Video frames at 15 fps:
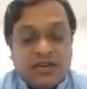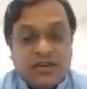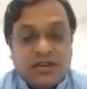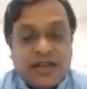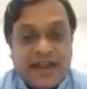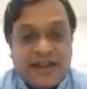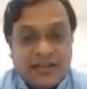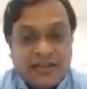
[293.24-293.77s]

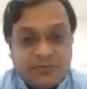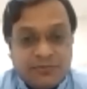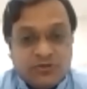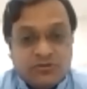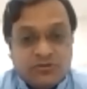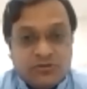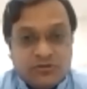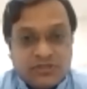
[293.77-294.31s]
adapt
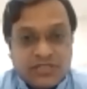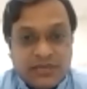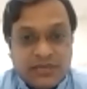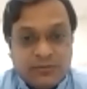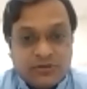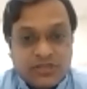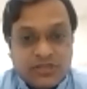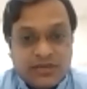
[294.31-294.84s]
to those
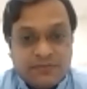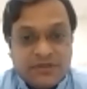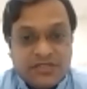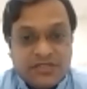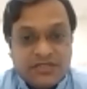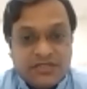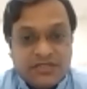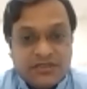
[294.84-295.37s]

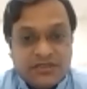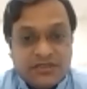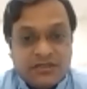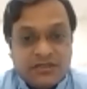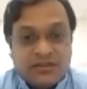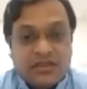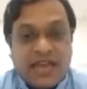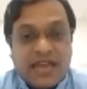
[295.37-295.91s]
chemotherapy
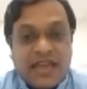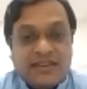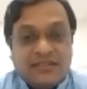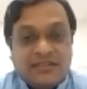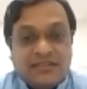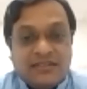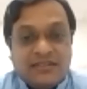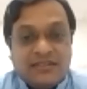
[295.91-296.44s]

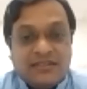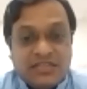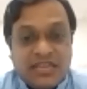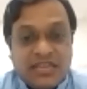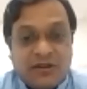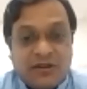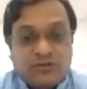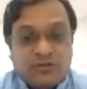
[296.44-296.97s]
and they
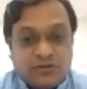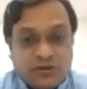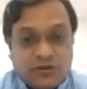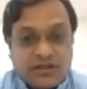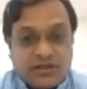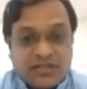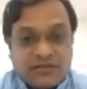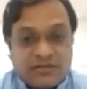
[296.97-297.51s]
have to
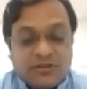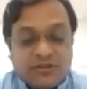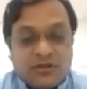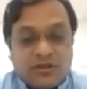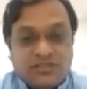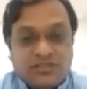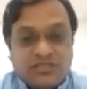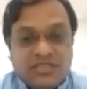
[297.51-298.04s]
tolerate,
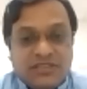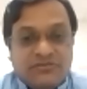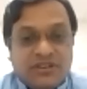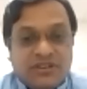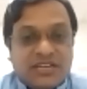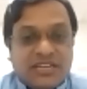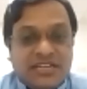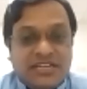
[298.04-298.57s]
because
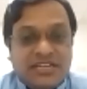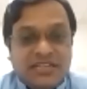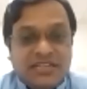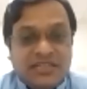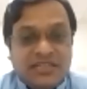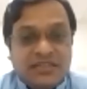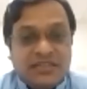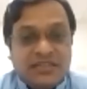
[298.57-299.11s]
liver,
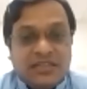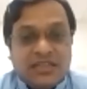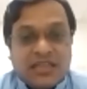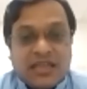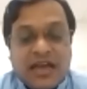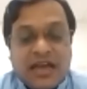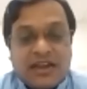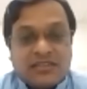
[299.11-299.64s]
kidney
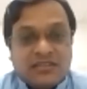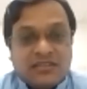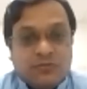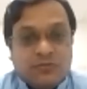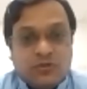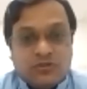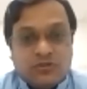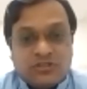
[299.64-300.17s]
are the
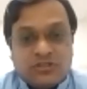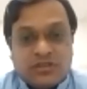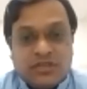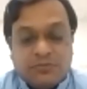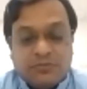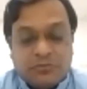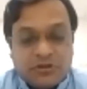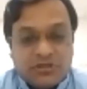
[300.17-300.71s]
most
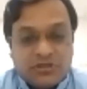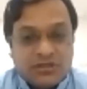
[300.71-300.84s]
important